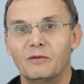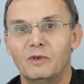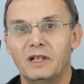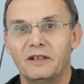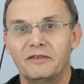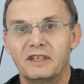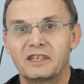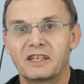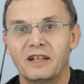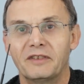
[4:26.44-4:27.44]
What I've
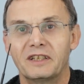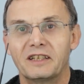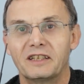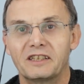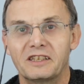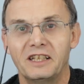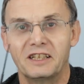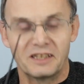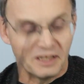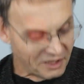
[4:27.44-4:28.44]
discovered
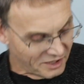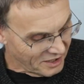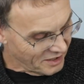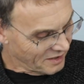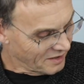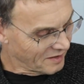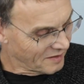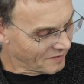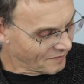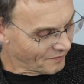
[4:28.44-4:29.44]
since is that
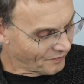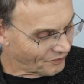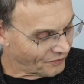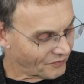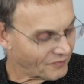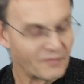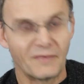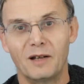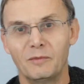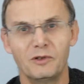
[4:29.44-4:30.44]

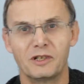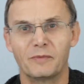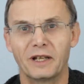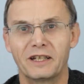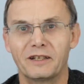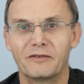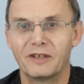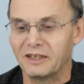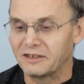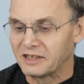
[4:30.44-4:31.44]
I'm always making
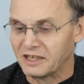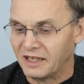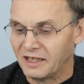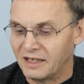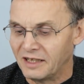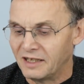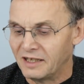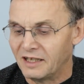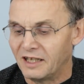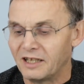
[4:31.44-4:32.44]
floats.
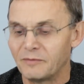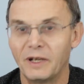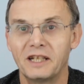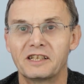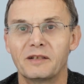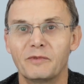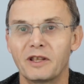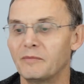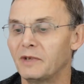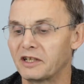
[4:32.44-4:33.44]
I've made some
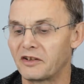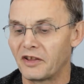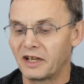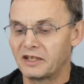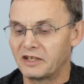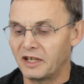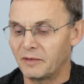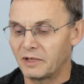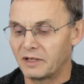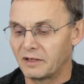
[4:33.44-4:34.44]
with a much thicker
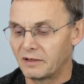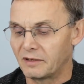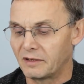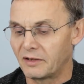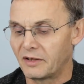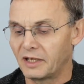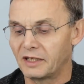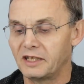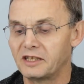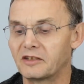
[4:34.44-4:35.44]
tip. I
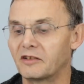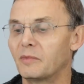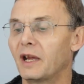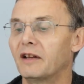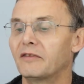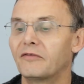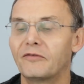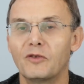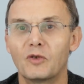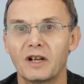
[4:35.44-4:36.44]
think these are about a
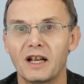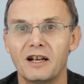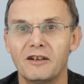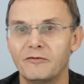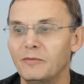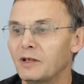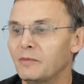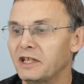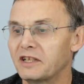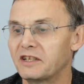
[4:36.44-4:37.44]
4.5
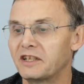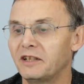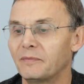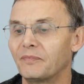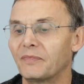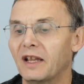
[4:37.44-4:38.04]
millimeter tip.